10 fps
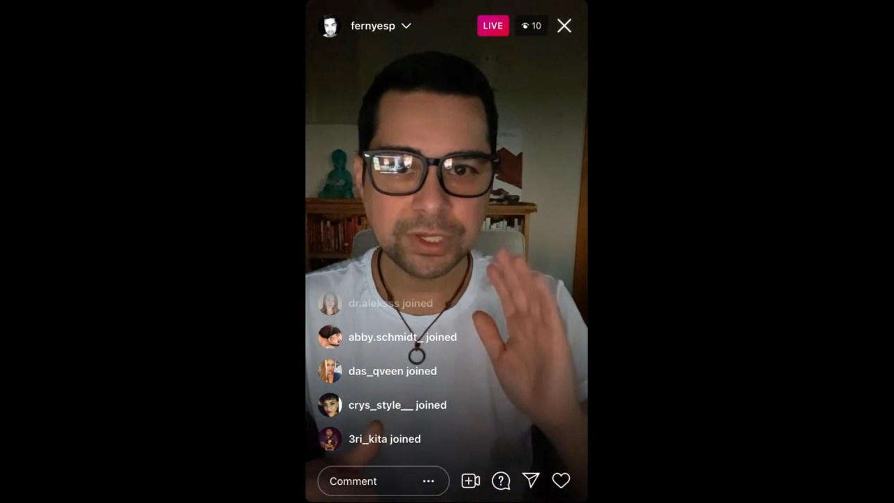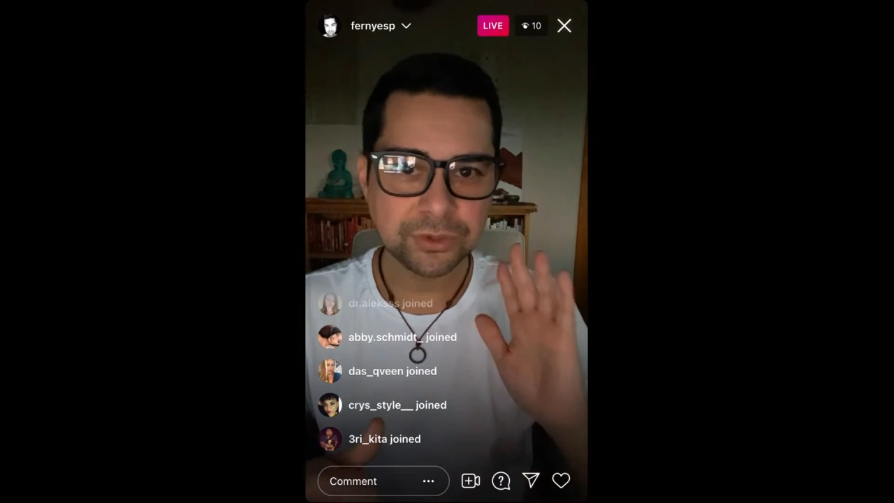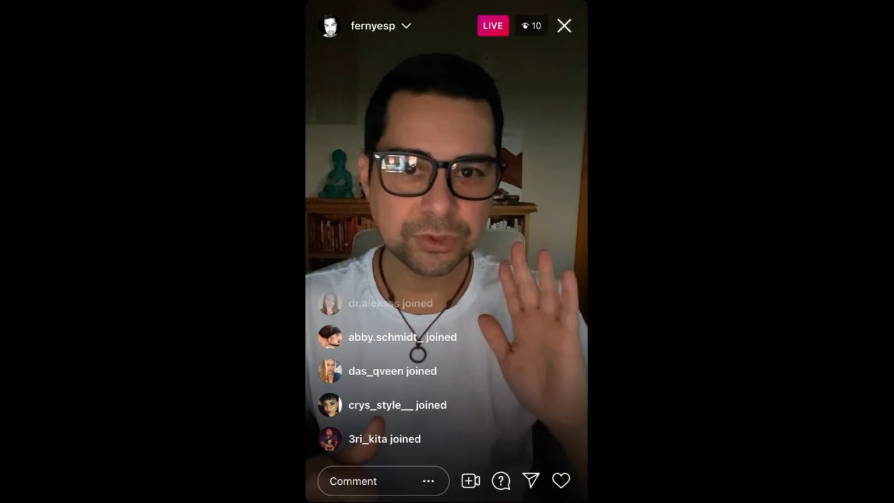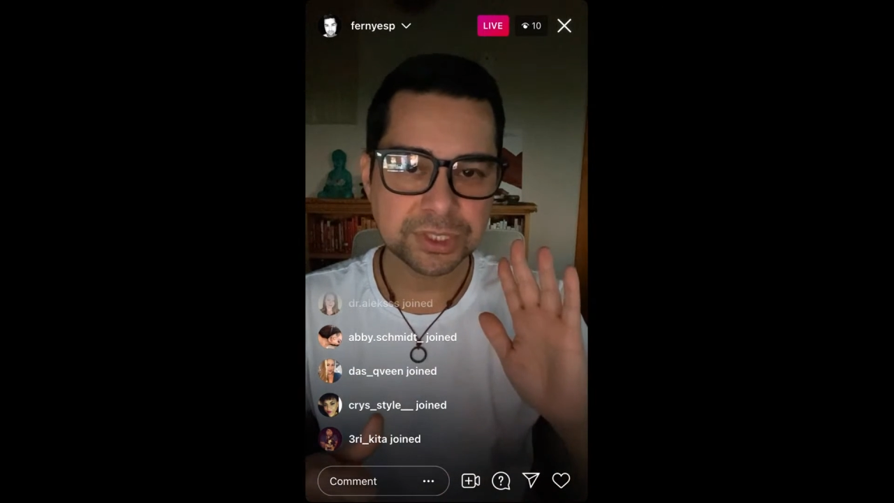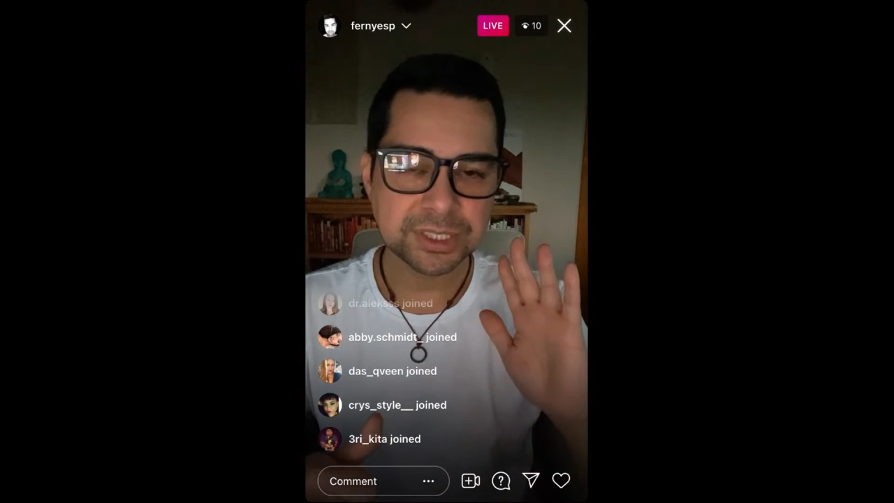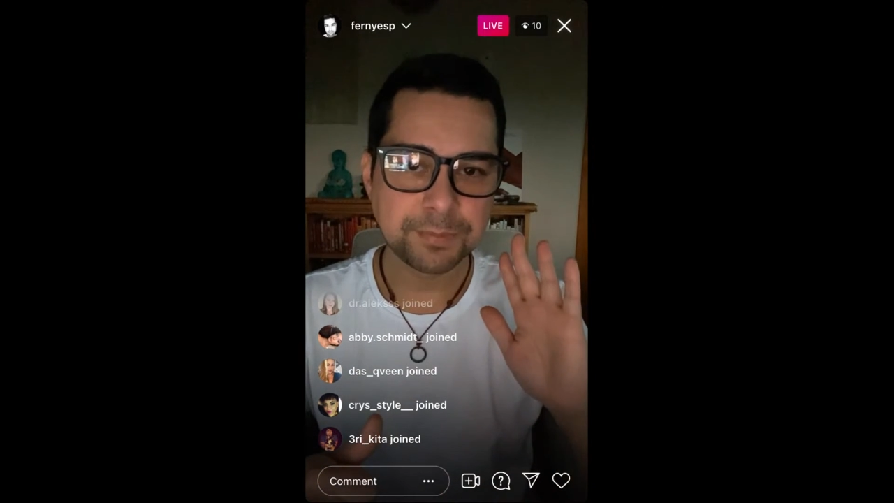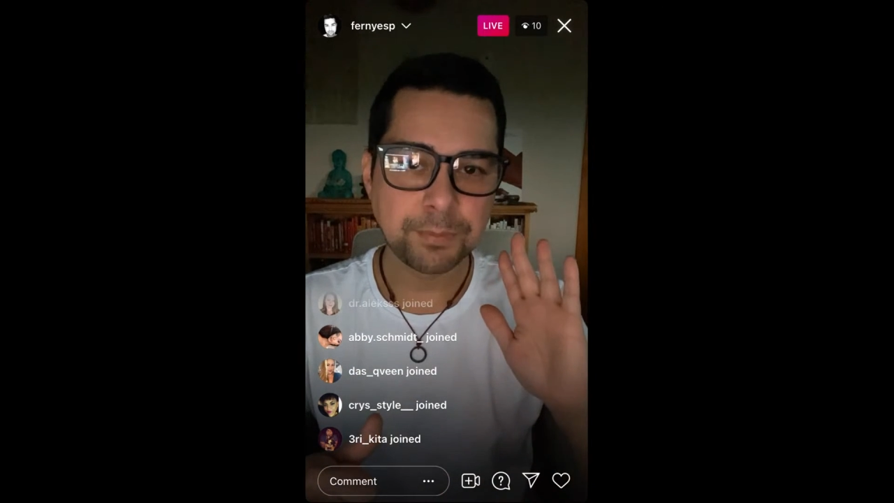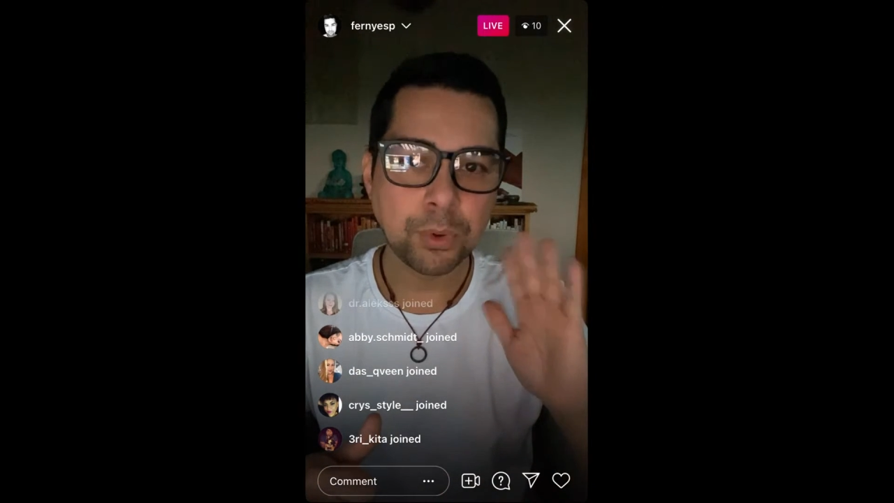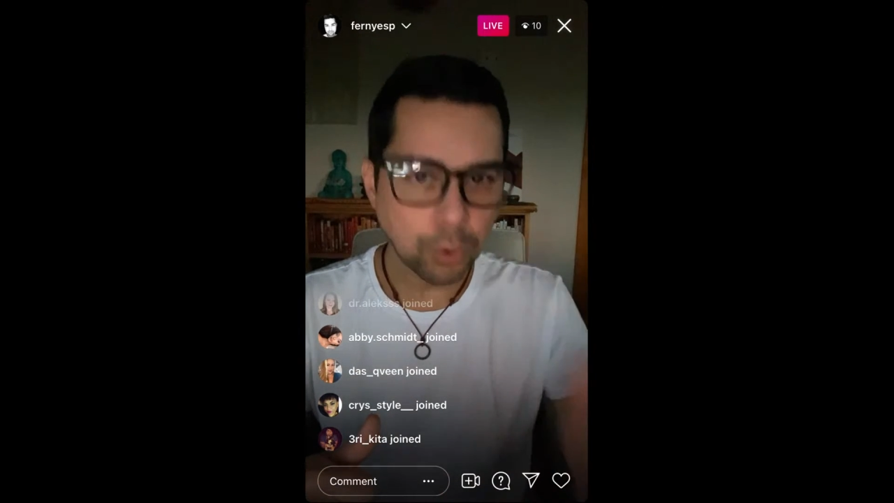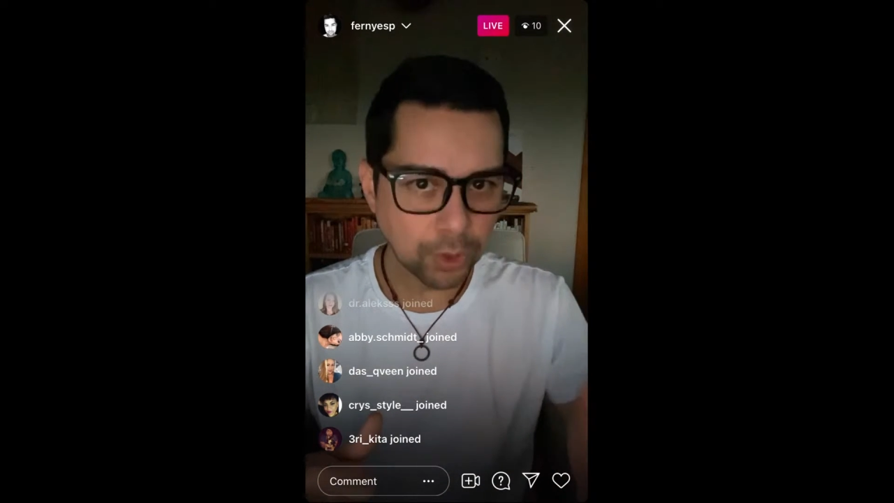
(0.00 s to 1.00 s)
will either
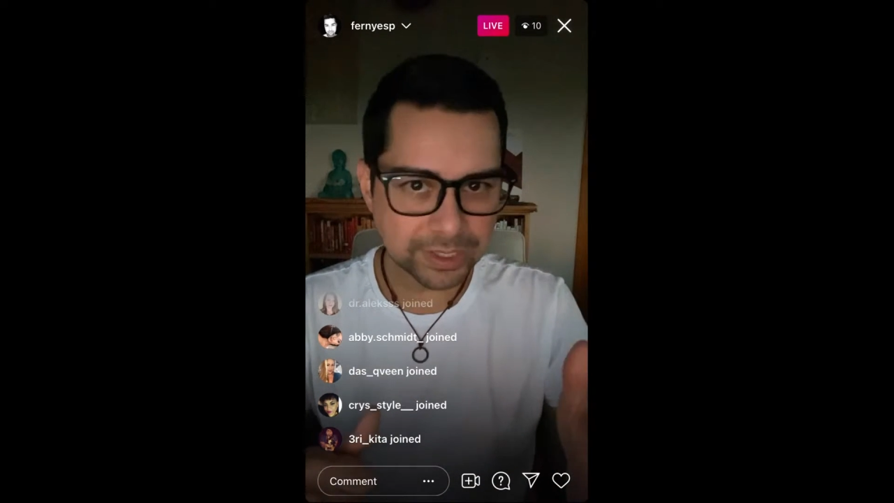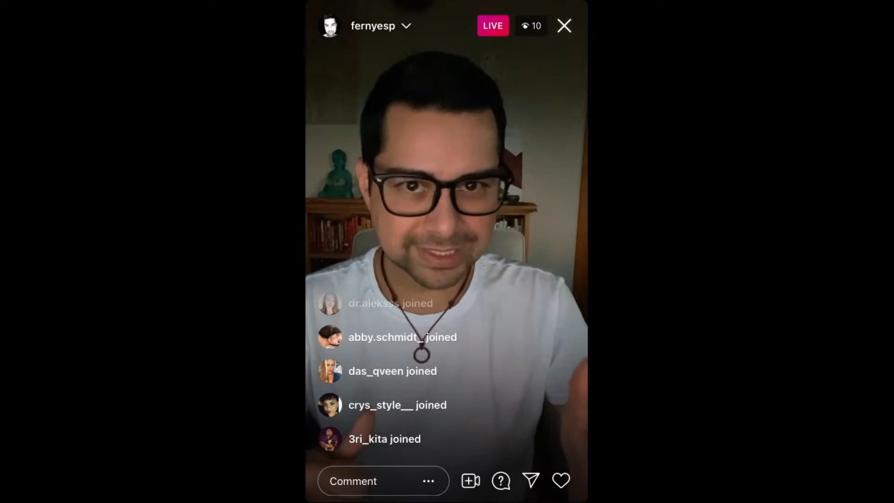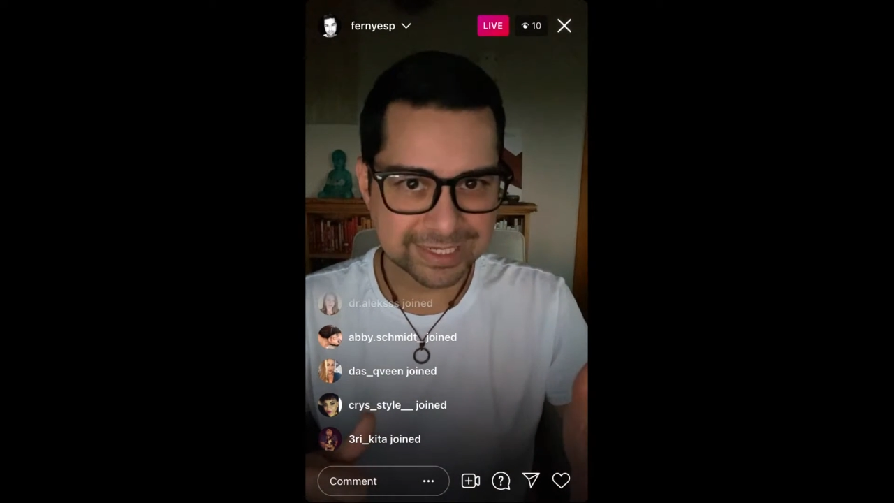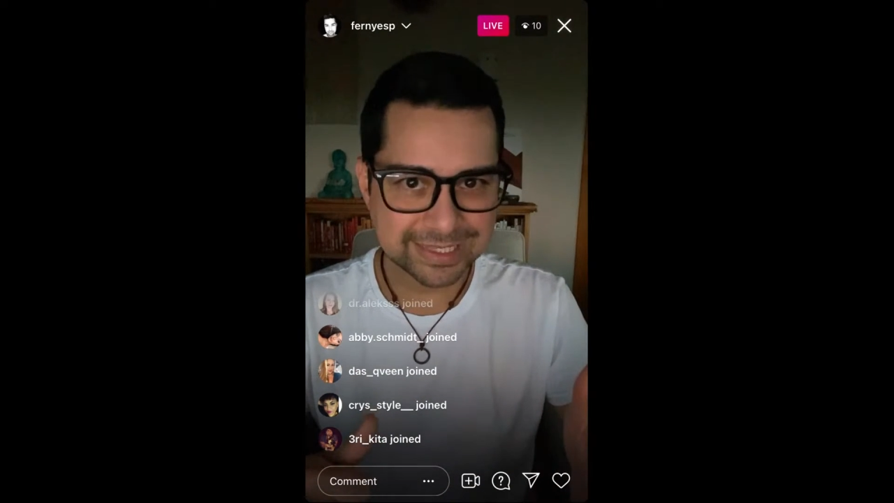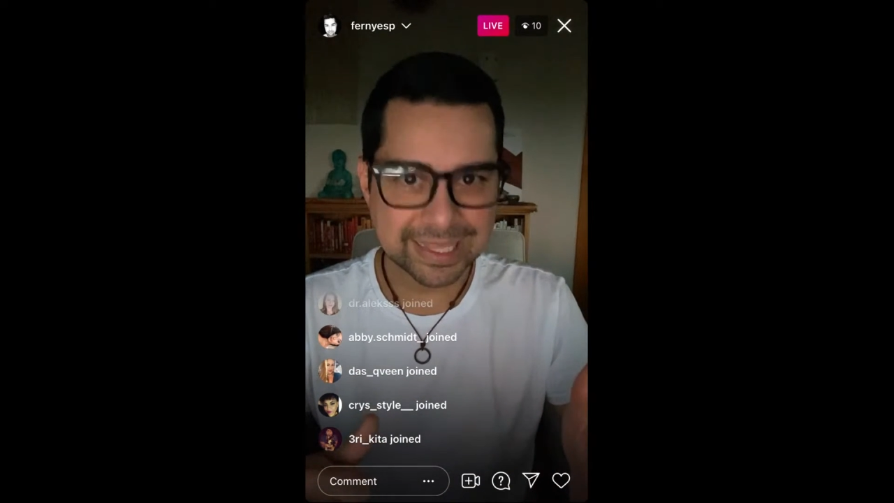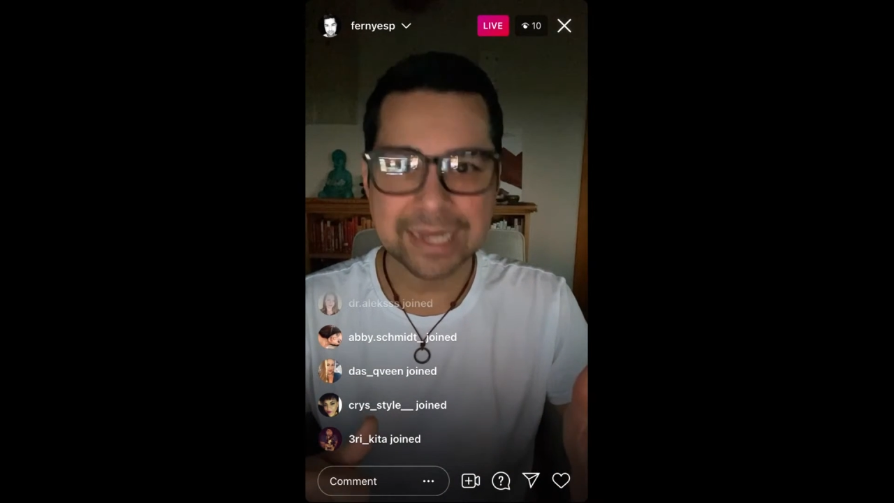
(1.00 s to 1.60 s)
support